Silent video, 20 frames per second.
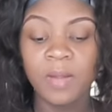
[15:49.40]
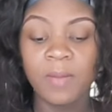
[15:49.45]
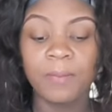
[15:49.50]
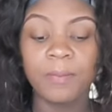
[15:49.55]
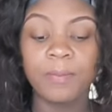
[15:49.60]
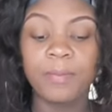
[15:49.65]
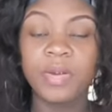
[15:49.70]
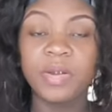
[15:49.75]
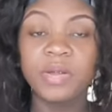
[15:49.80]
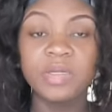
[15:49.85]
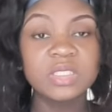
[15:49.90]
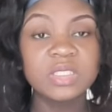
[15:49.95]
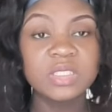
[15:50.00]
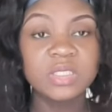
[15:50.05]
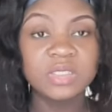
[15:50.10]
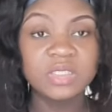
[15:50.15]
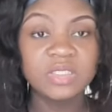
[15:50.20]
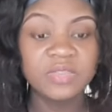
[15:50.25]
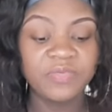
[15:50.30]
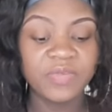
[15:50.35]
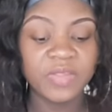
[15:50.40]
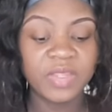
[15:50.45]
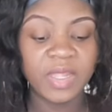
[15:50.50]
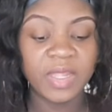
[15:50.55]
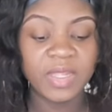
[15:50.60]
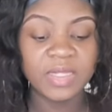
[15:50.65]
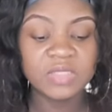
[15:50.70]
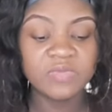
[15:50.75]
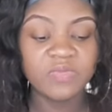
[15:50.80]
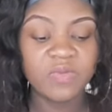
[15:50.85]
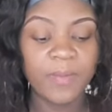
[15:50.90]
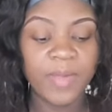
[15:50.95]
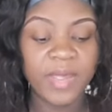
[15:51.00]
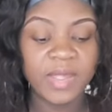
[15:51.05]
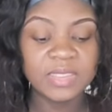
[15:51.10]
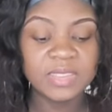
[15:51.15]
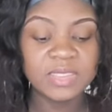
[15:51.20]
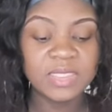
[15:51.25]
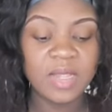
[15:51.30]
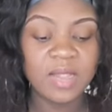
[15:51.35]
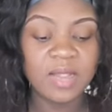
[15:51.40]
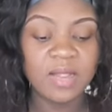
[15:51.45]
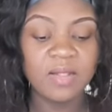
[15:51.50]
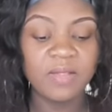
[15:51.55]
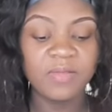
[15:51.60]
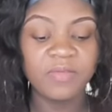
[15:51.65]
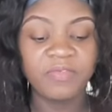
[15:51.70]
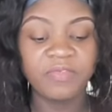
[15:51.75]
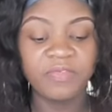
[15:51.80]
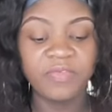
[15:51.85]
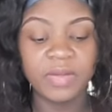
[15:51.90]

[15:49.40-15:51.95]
birth certificates for myself